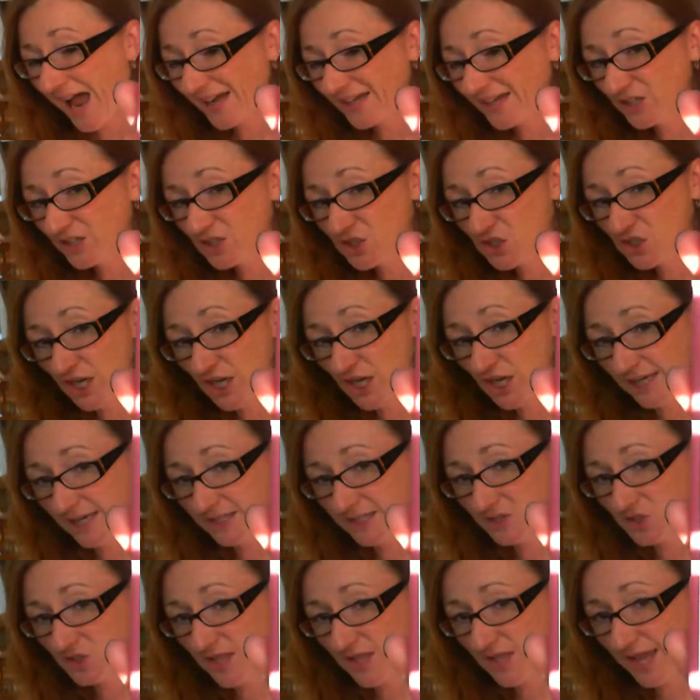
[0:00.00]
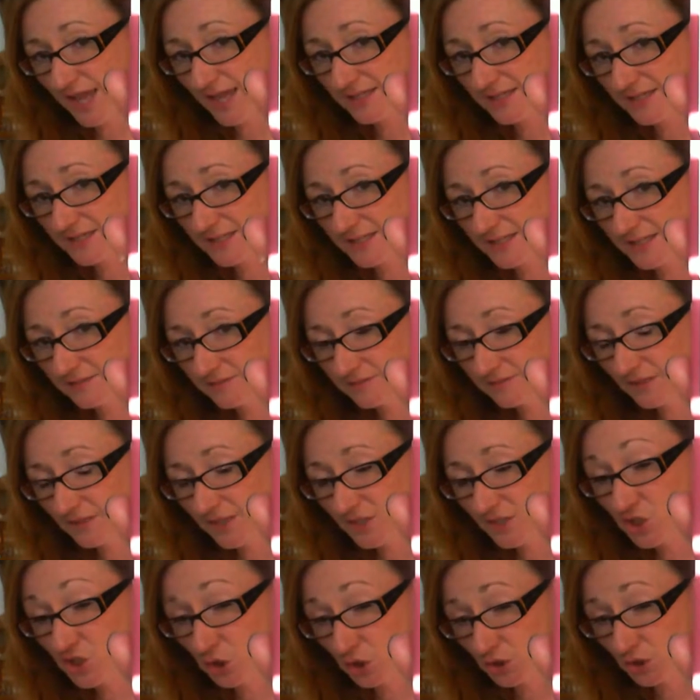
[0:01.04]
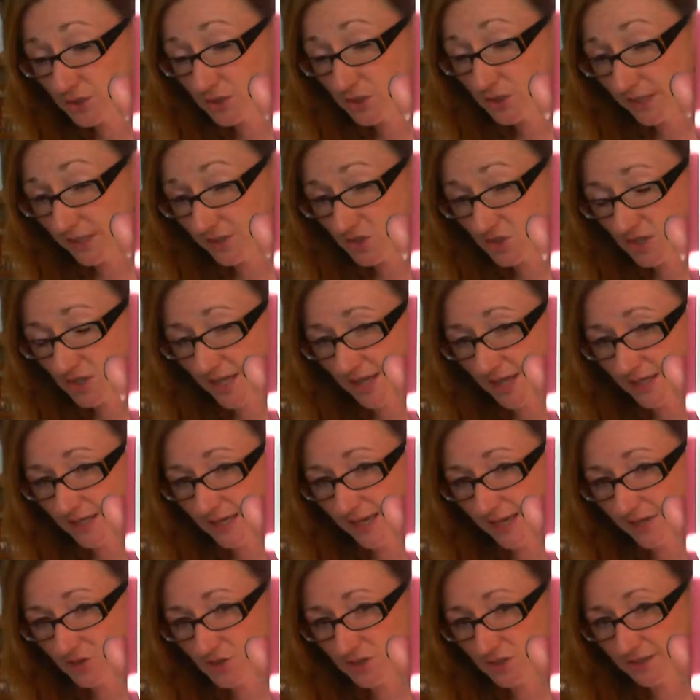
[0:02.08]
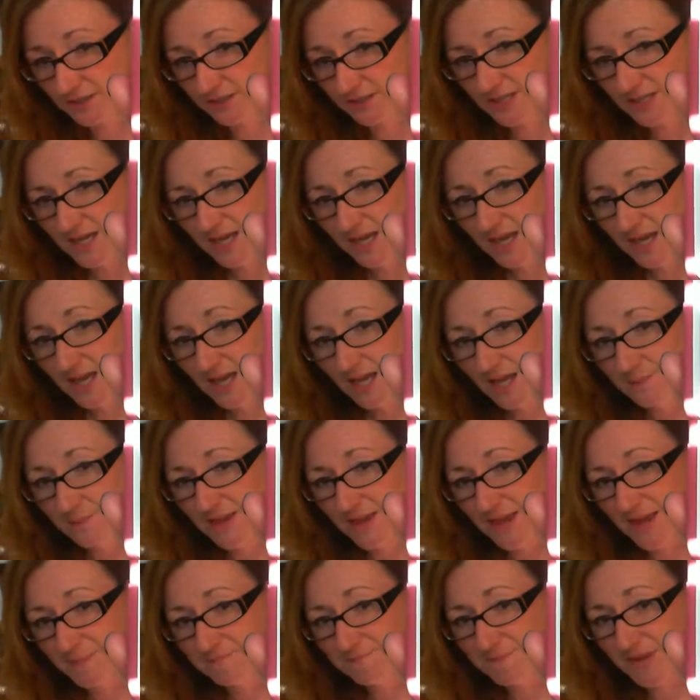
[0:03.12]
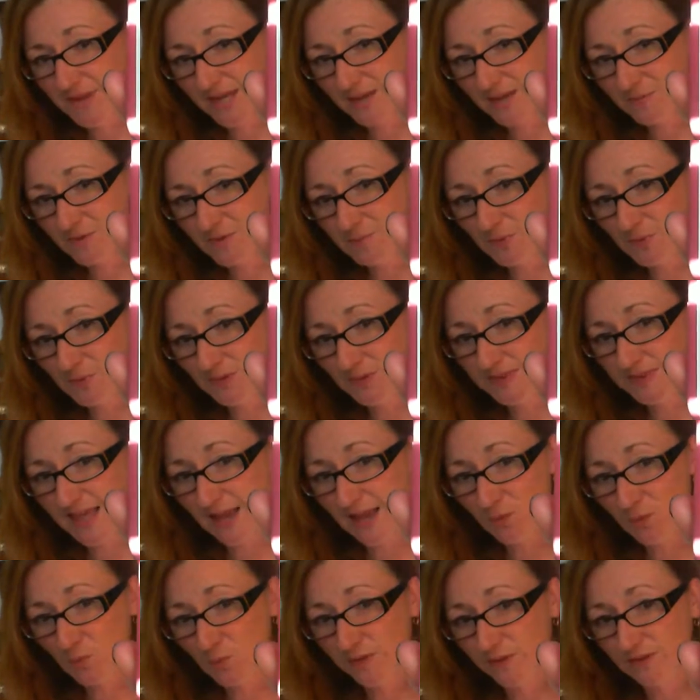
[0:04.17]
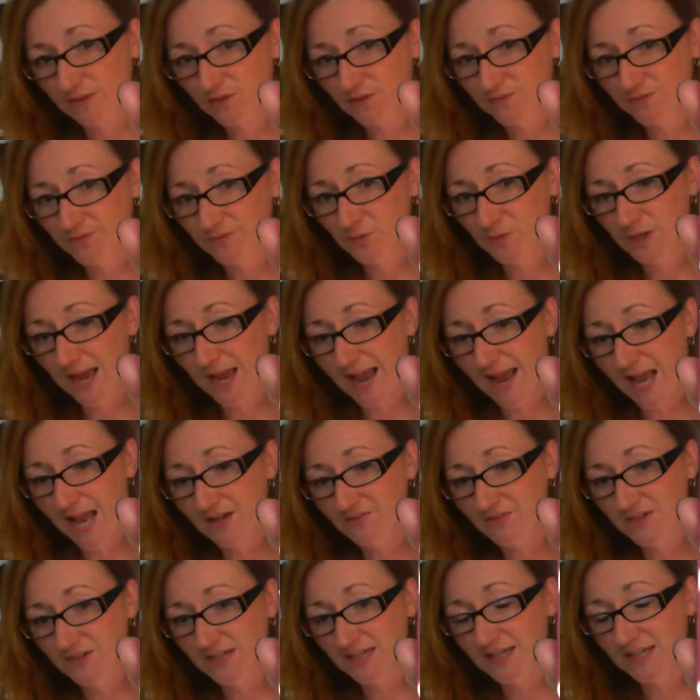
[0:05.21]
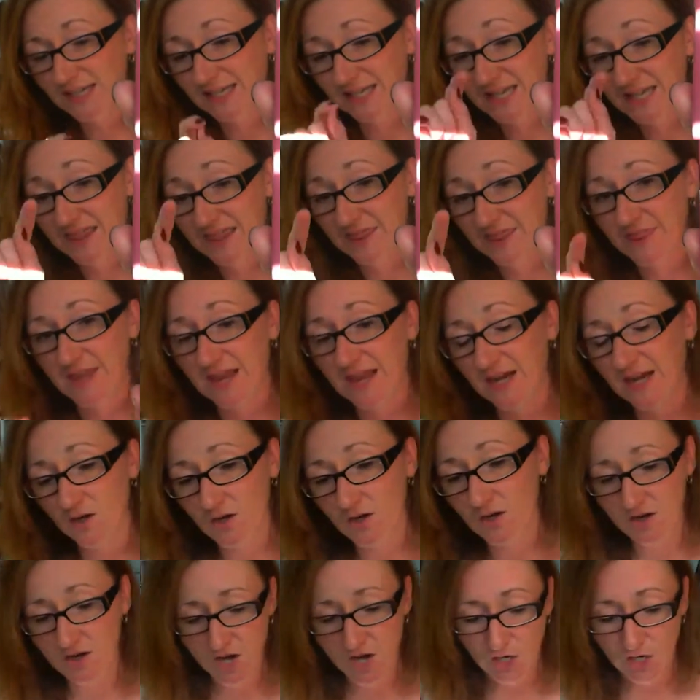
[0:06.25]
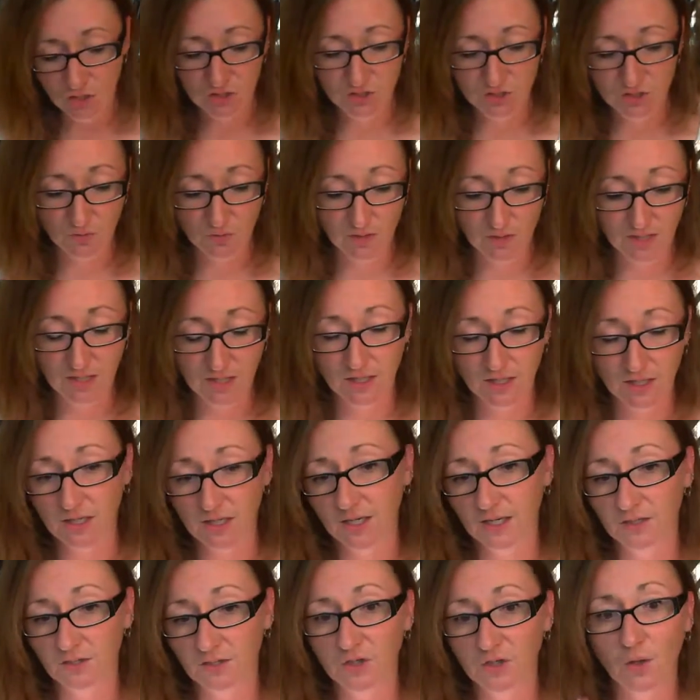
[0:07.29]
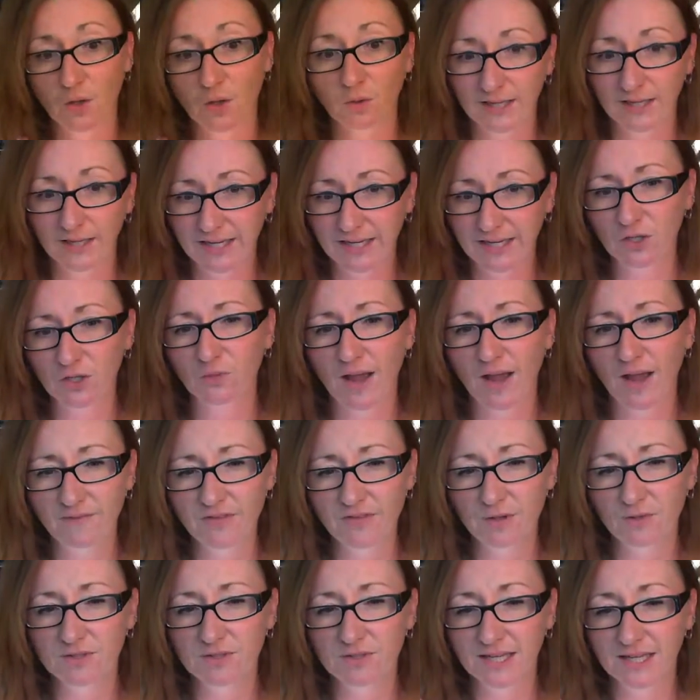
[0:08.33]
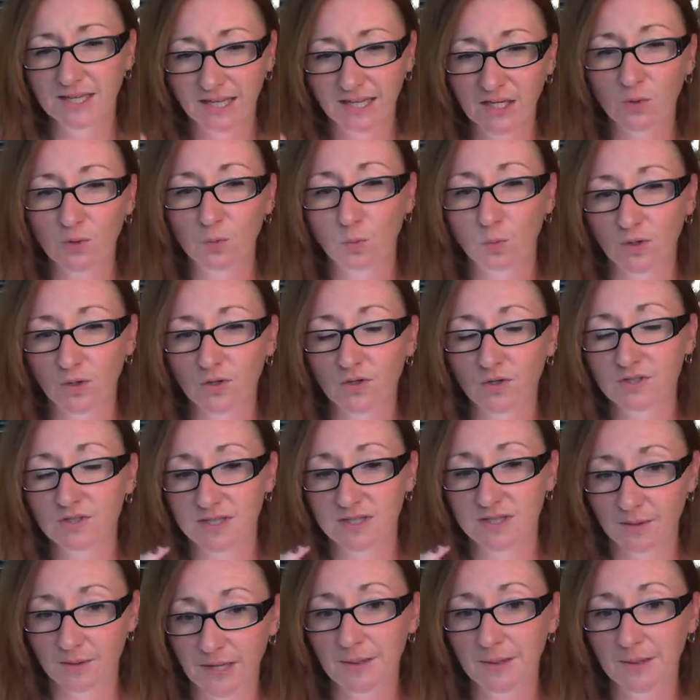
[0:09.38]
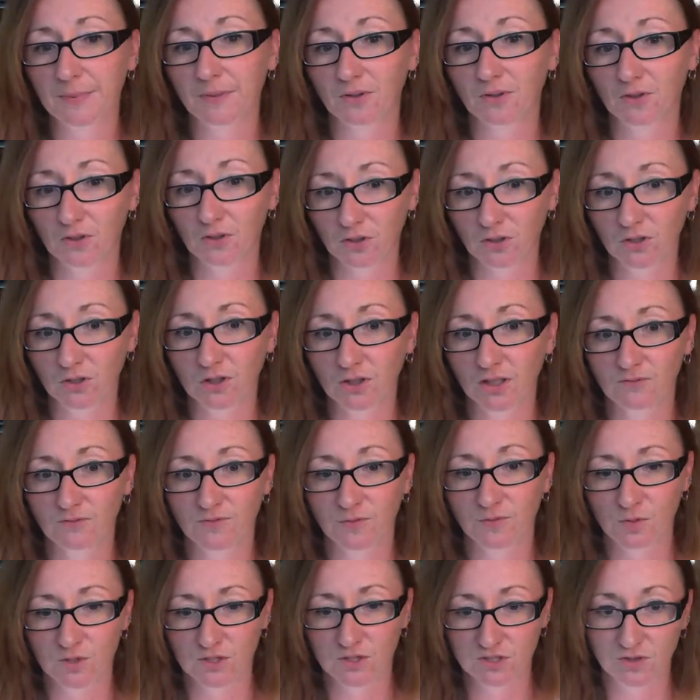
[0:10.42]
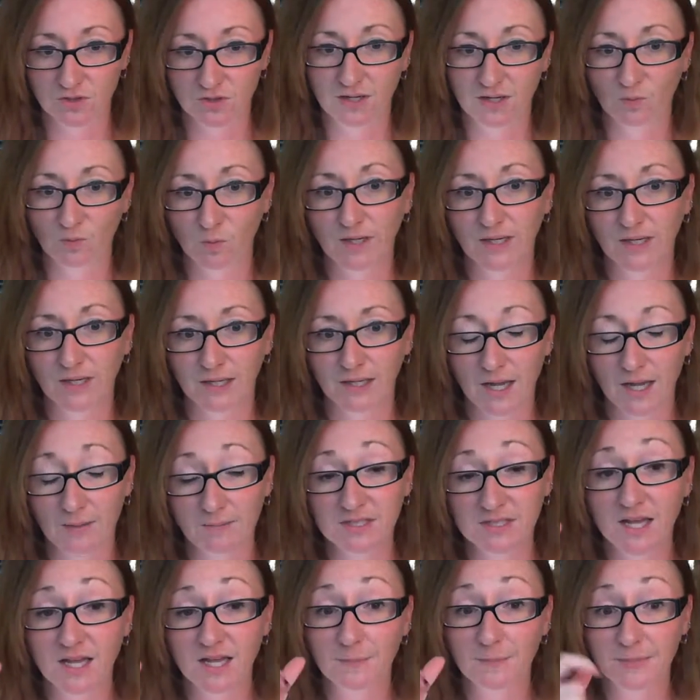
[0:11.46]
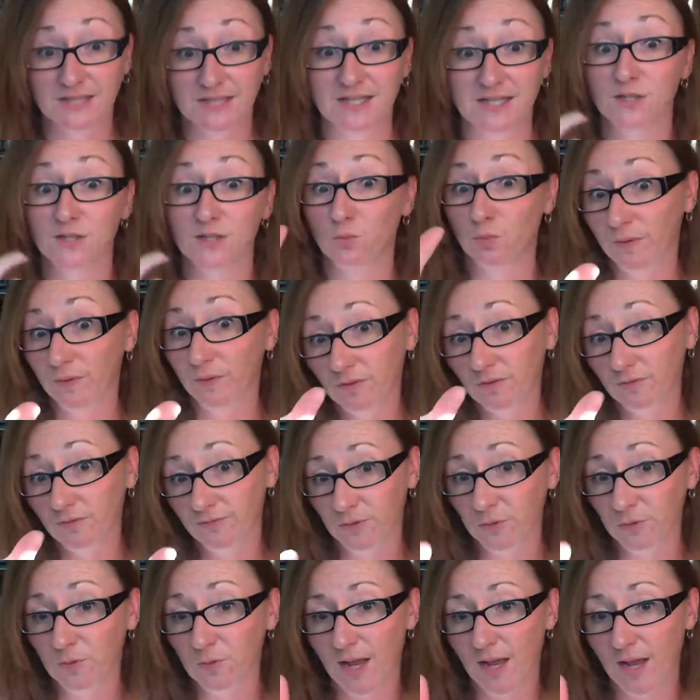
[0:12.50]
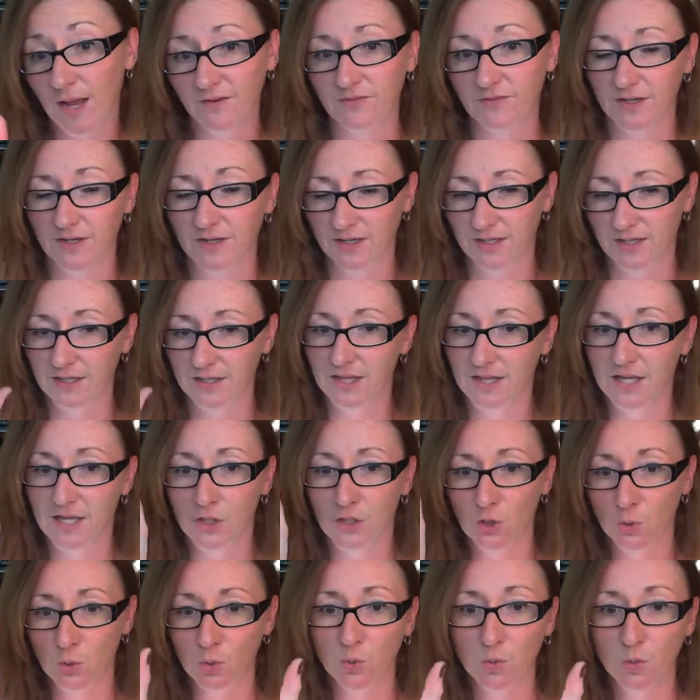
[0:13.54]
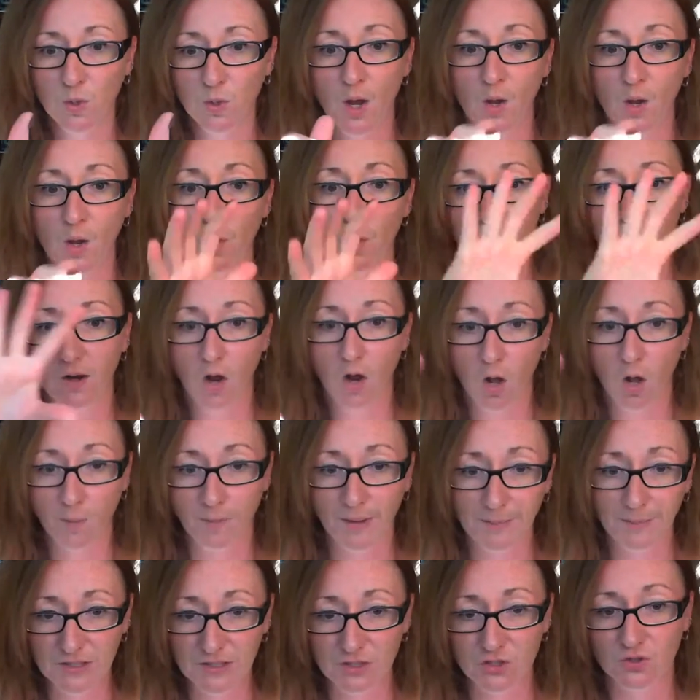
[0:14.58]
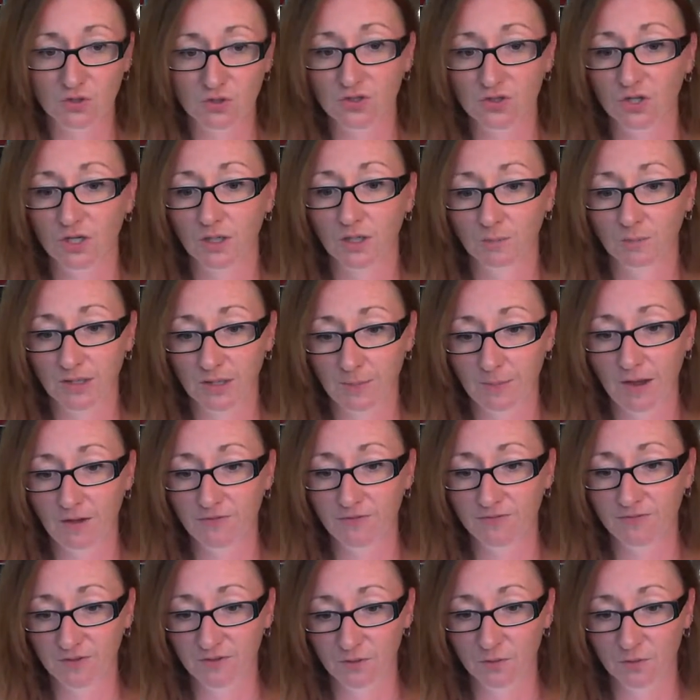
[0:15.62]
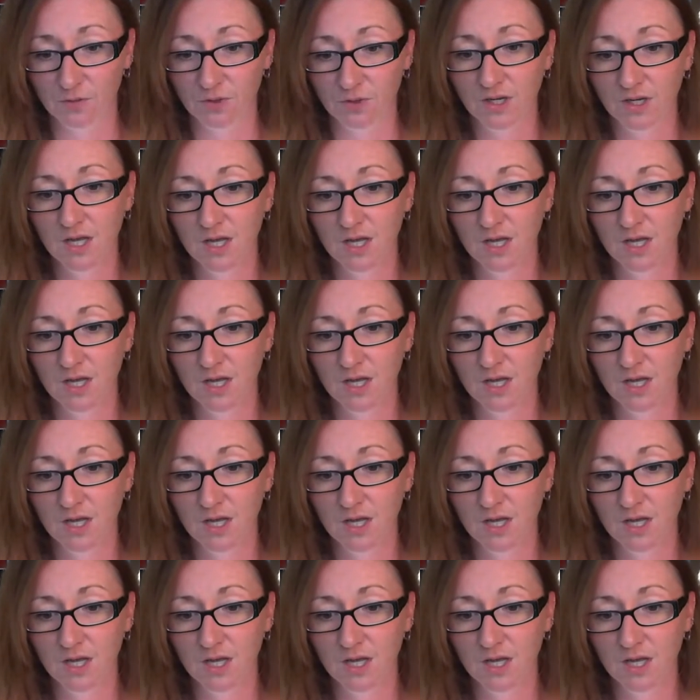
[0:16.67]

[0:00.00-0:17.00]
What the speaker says: I could change that. I should change that actually. And maybe put that real food advocate in there. So then, like you have those keywords that people are looking for so that when it comes up, it says real food advocate. And then that all my pictures are going to be about food.